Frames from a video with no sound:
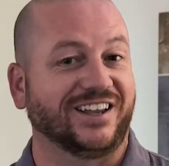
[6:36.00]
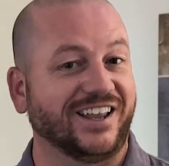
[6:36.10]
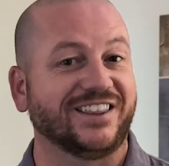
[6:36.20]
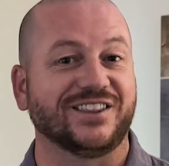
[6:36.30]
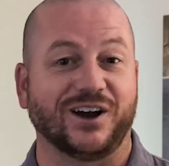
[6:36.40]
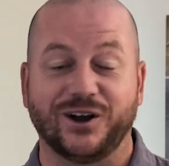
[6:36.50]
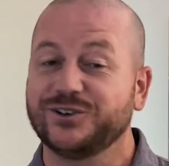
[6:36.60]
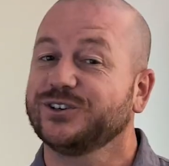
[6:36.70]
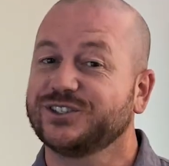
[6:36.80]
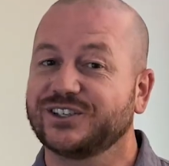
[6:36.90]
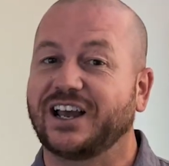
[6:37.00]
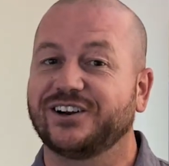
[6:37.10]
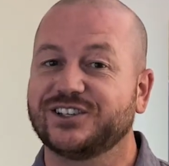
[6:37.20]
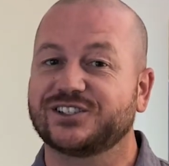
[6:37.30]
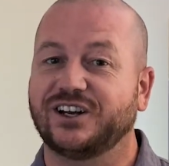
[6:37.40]
in the hundreds
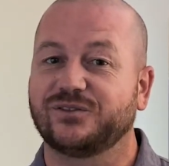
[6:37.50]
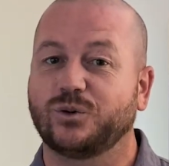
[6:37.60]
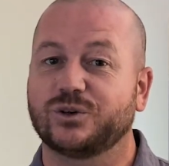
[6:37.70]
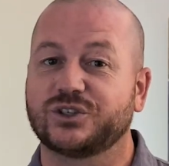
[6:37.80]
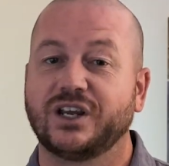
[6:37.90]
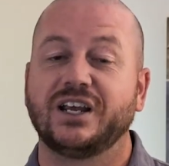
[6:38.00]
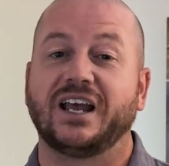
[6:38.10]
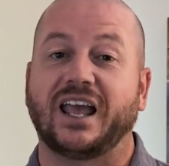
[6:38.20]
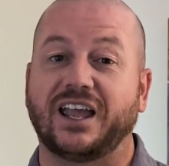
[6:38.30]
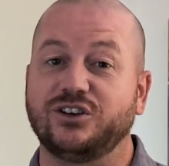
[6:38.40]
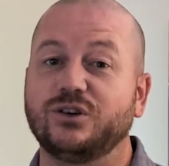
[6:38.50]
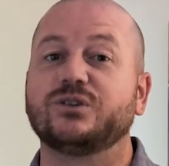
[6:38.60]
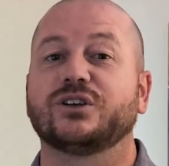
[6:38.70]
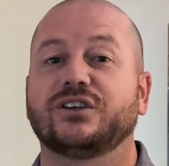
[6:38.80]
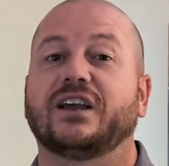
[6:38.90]
out at this golf course, and
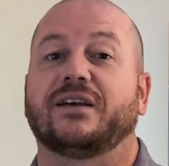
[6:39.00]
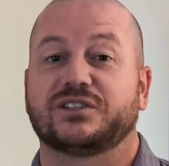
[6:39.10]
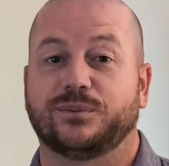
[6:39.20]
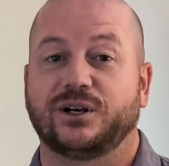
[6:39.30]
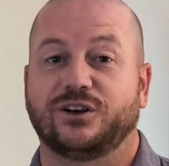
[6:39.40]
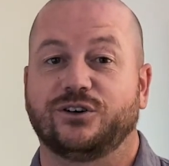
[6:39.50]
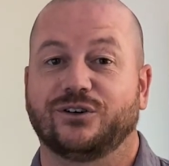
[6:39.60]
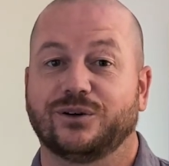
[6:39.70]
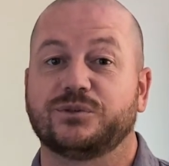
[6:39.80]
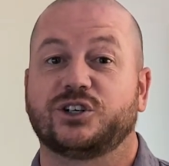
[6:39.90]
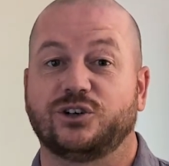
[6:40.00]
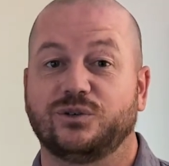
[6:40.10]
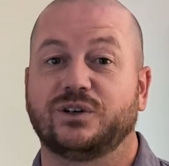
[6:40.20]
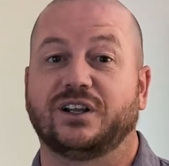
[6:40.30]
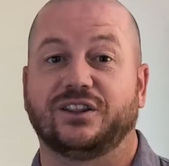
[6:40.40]
usually they'll have somebody in your group
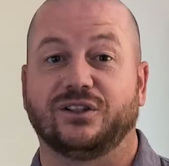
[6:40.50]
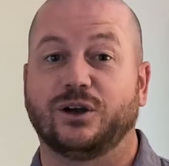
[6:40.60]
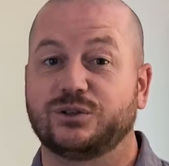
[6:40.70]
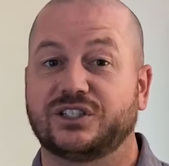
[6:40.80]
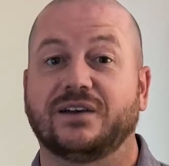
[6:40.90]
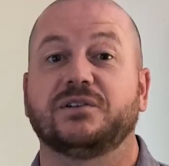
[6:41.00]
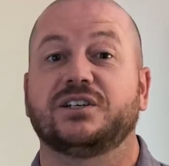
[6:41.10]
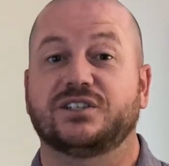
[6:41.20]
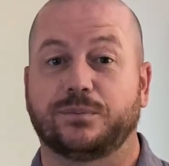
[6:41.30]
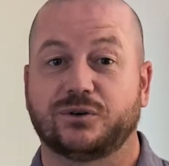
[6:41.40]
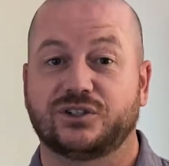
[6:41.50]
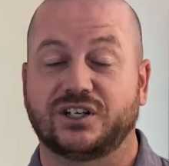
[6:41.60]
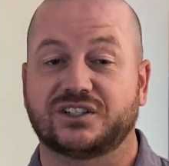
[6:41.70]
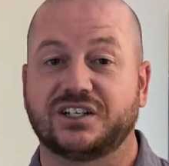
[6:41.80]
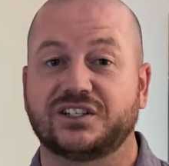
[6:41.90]
shoot in the low 70s, upper
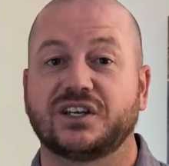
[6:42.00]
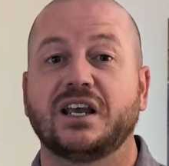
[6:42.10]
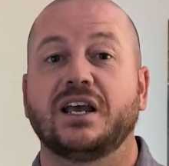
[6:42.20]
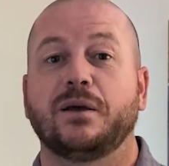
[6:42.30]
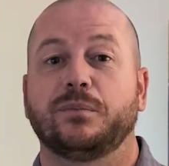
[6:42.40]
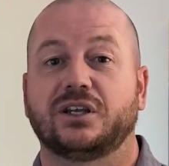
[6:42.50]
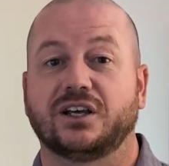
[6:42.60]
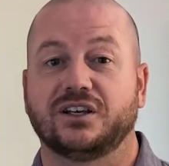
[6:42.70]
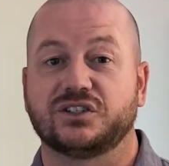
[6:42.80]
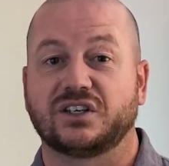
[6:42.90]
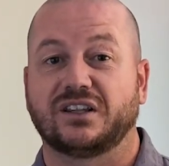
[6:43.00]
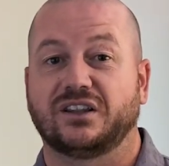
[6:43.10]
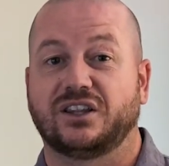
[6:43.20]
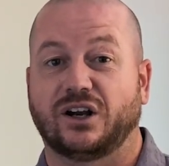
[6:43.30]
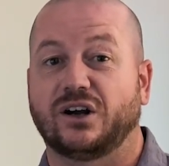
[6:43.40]
60s, because
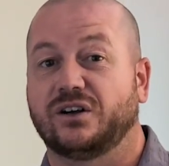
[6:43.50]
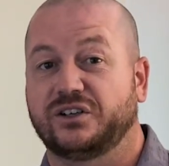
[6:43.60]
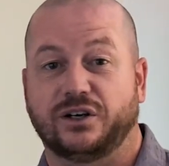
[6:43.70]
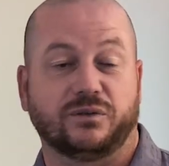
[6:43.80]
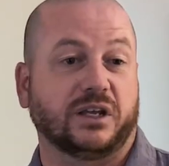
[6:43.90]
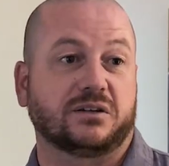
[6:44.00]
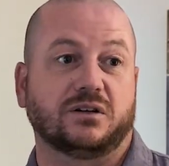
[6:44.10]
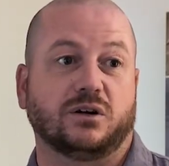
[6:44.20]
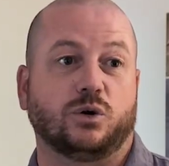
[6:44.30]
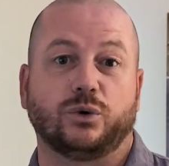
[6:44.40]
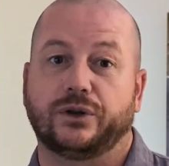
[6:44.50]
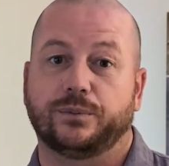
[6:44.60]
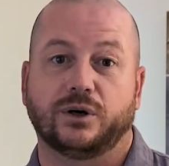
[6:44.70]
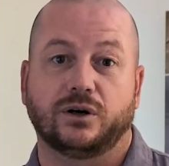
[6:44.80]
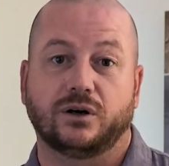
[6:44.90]
they're like hole
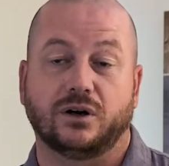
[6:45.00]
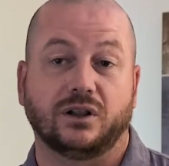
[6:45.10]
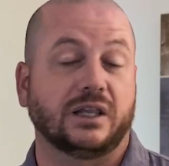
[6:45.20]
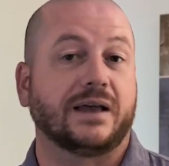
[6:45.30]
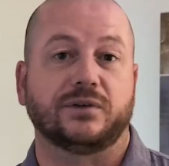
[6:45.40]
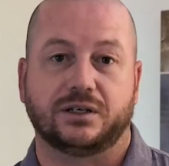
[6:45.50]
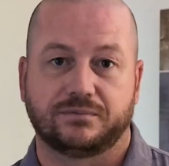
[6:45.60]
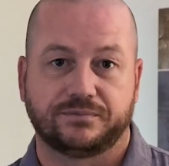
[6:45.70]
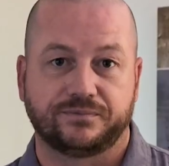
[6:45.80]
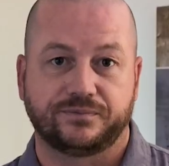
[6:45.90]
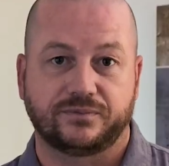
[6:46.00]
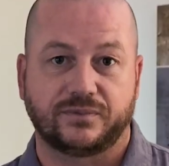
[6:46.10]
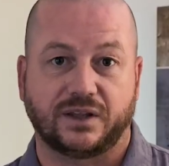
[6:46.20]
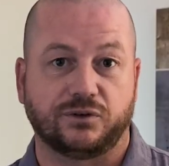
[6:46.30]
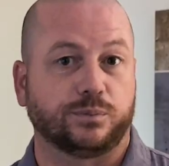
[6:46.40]
number 11.
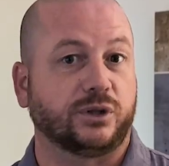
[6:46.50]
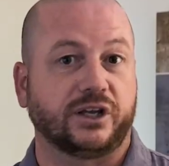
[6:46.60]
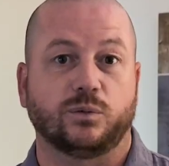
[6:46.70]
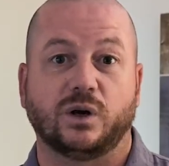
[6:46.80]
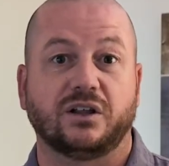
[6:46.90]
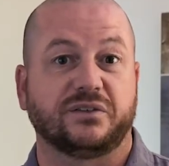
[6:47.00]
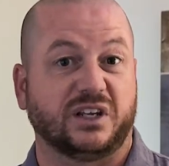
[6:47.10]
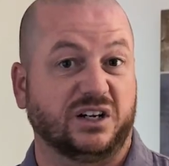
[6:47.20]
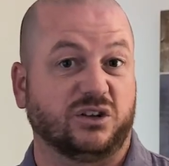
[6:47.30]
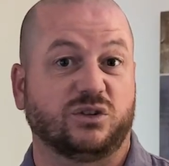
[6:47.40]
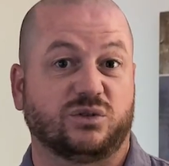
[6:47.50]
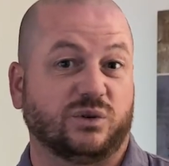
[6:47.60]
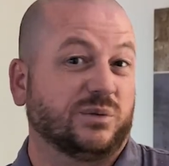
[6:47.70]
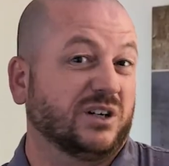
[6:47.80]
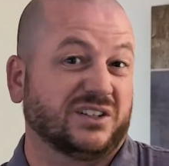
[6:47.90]
If you're playing well, you hit a good
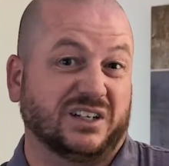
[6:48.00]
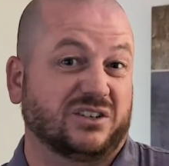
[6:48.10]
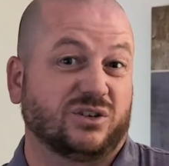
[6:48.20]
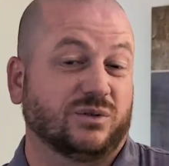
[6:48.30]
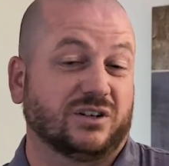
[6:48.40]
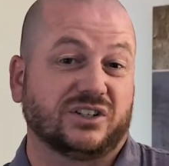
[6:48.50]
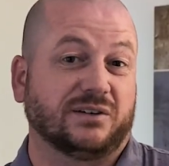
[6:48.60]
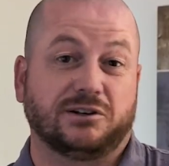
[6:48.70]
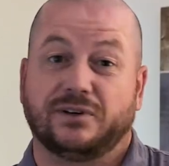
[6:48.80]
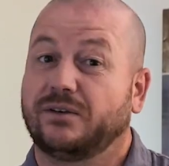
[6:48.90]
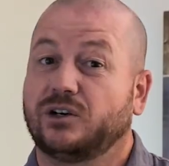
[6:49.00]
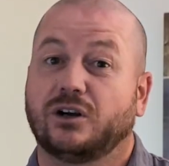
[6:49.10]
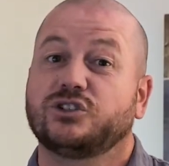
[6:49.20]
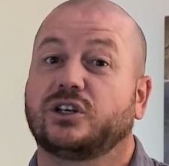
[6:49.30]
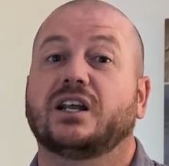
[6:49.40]
3-wood, it's like 275
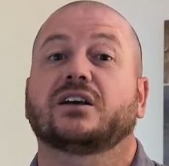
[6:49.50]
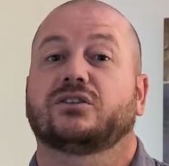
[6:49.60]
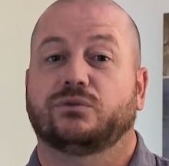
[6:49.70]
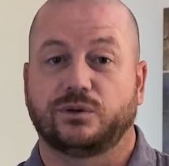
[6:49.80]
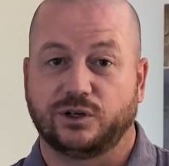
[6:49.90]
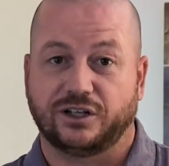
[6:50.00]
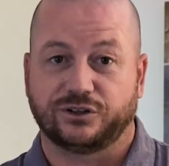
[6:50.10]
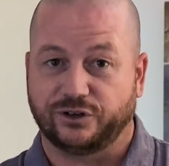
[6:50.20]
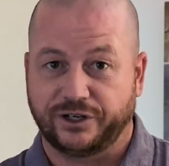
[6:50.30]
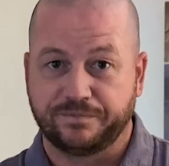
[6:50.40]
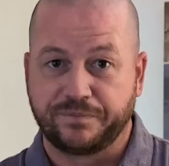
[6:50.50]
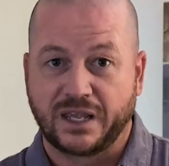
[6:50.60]
yards, you can knock a 3-wood on the green.